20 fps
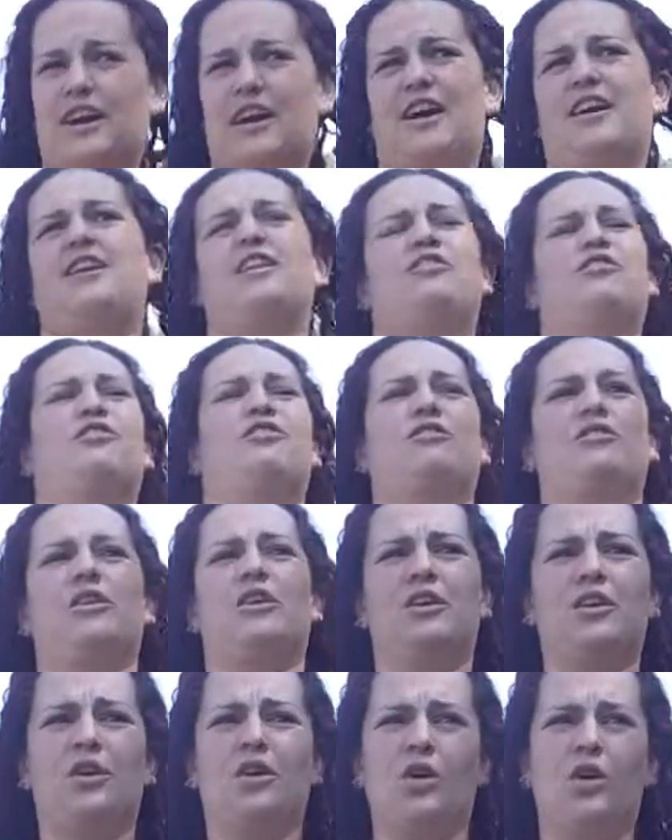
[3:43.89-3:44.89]
I kind of just
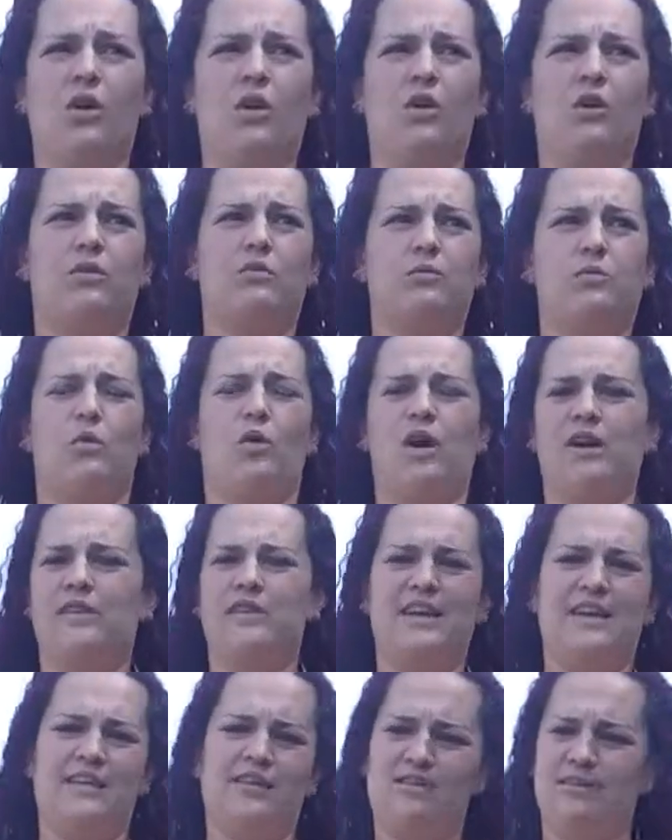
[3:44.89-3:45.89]

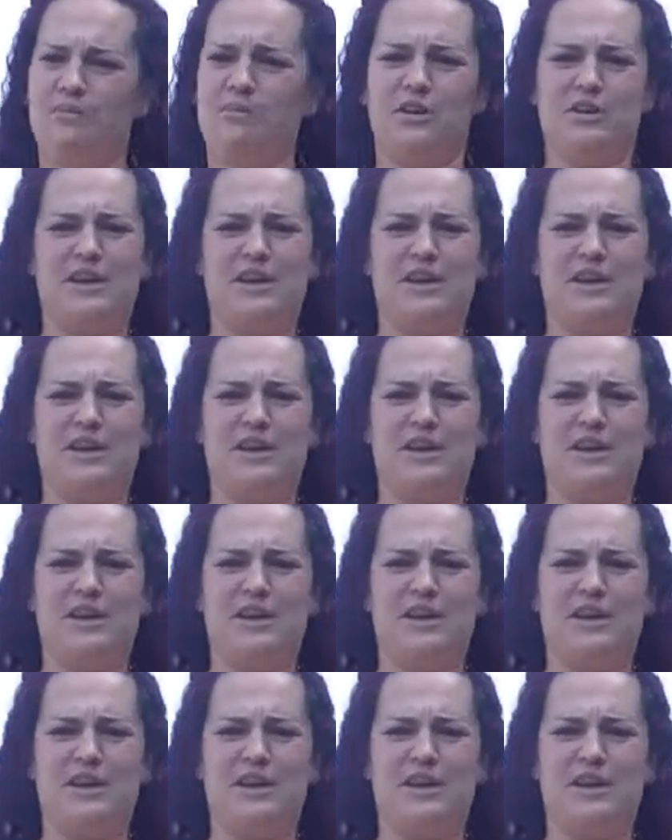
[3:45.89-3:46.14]
wung these